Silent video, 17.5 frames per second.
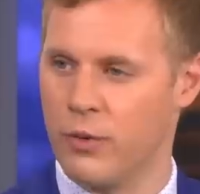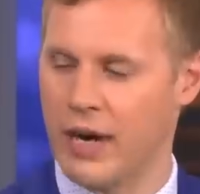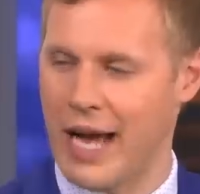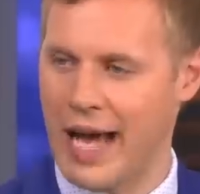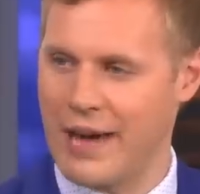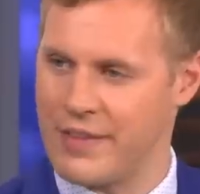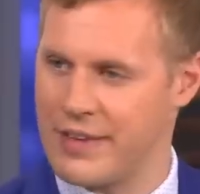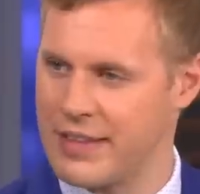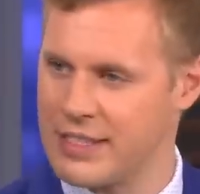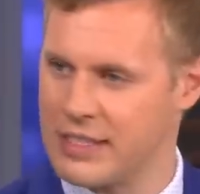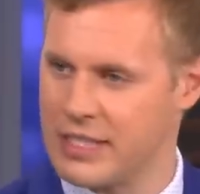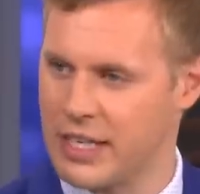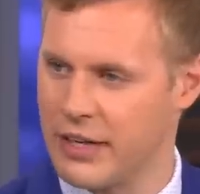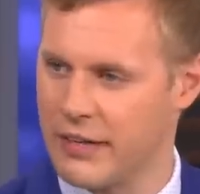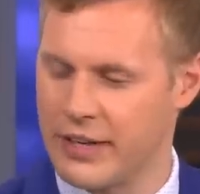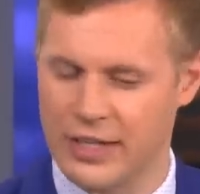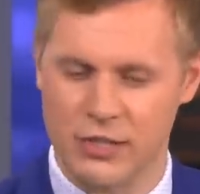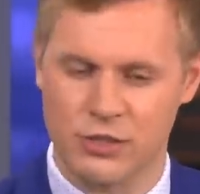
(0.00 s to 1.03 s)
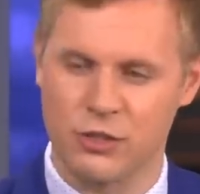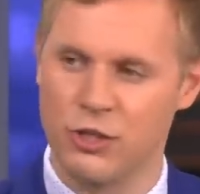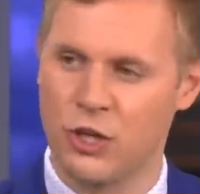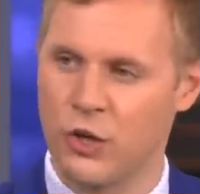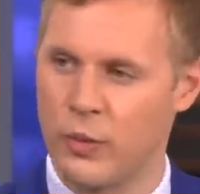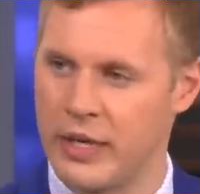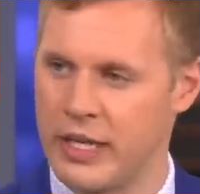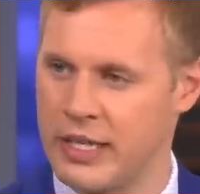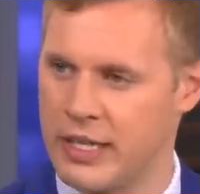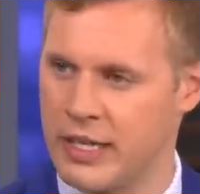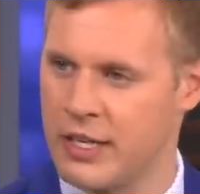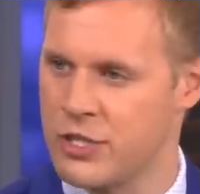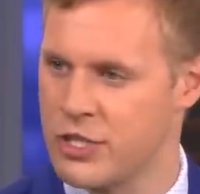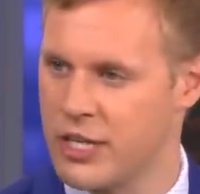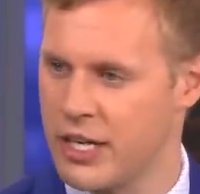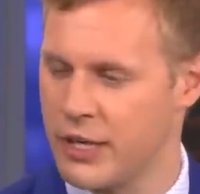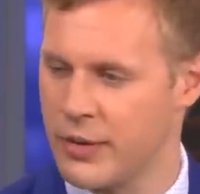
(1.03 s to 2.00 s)
having these hearings, look what he did on
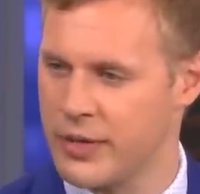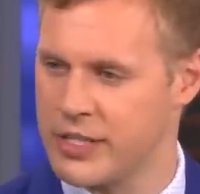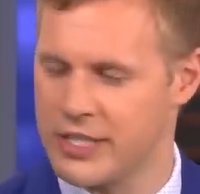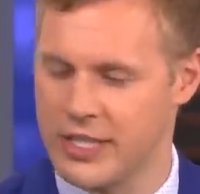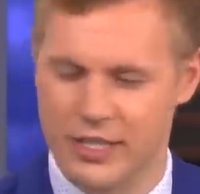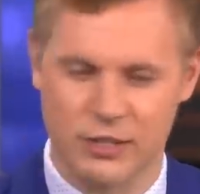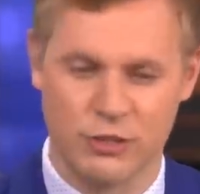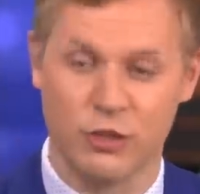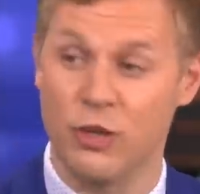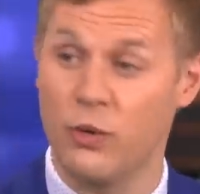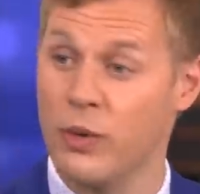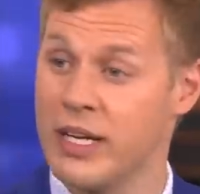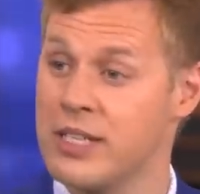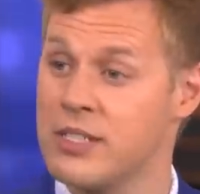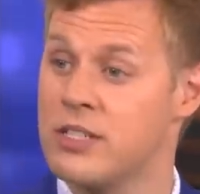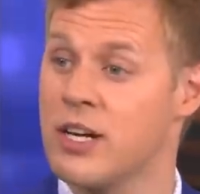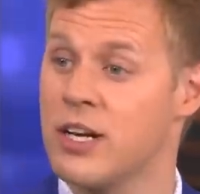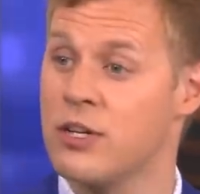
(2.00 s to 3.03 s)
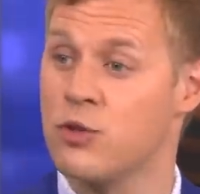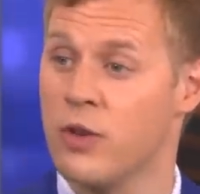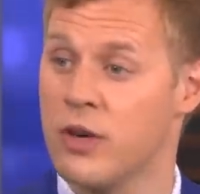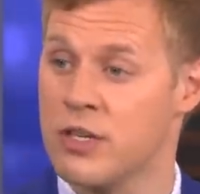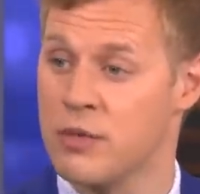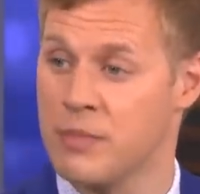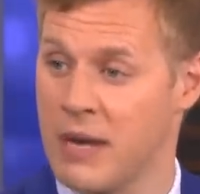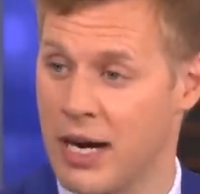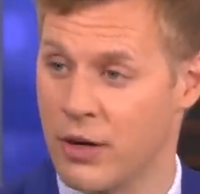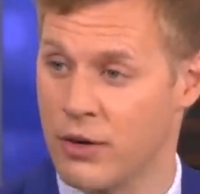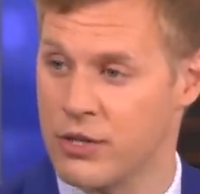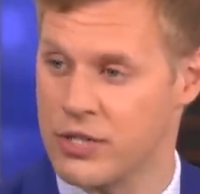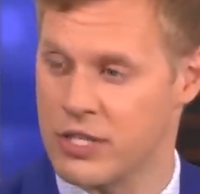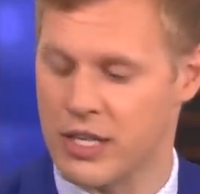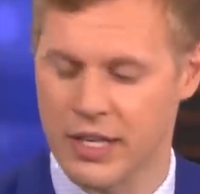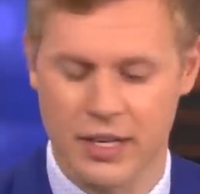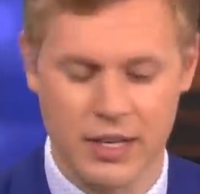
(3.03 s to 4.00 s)
January 6th, look what he's done to our
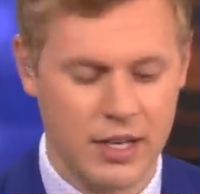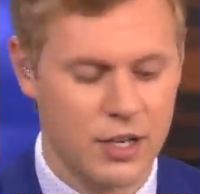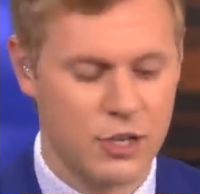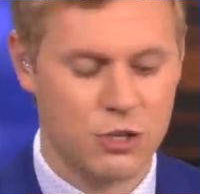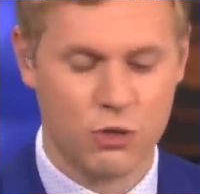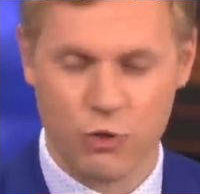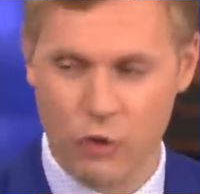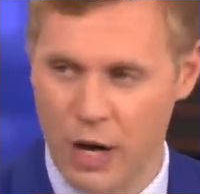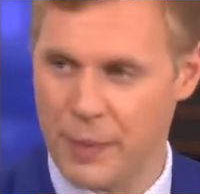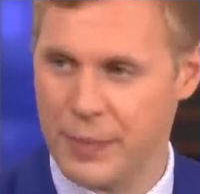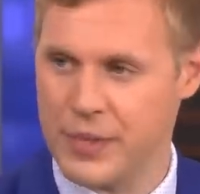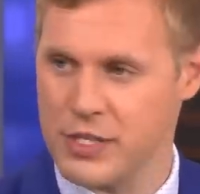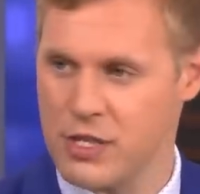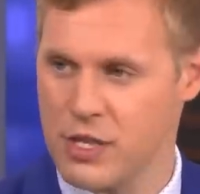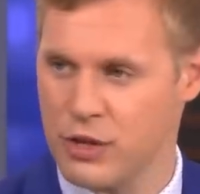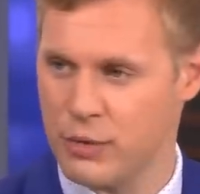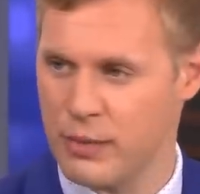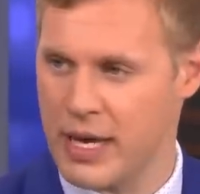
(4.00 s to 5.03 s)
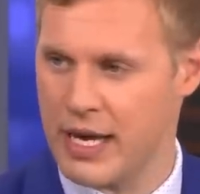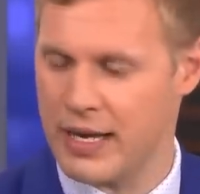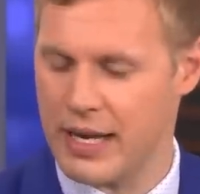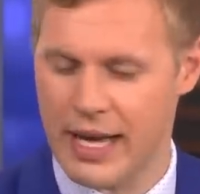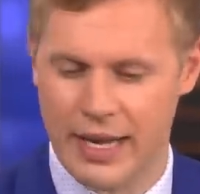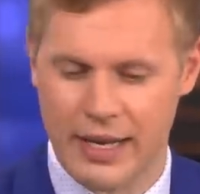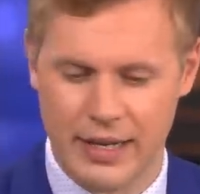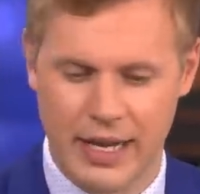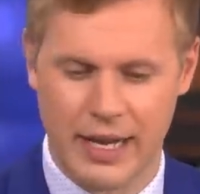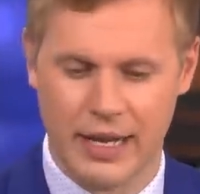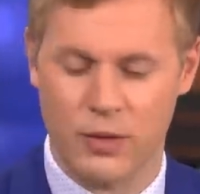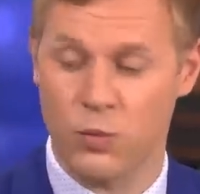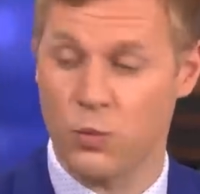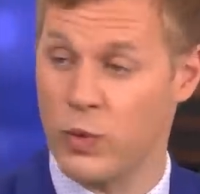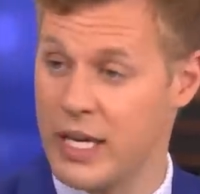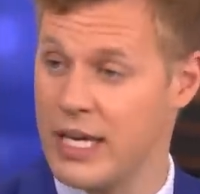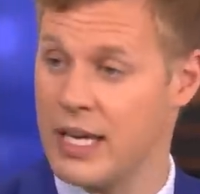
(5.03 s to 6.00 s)
democracy, Trump is the threat,
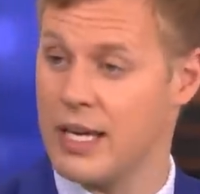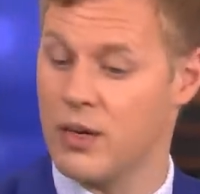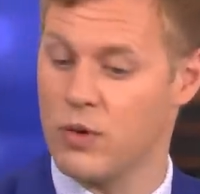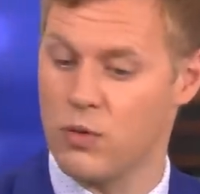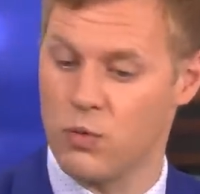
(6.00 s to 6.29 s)
and we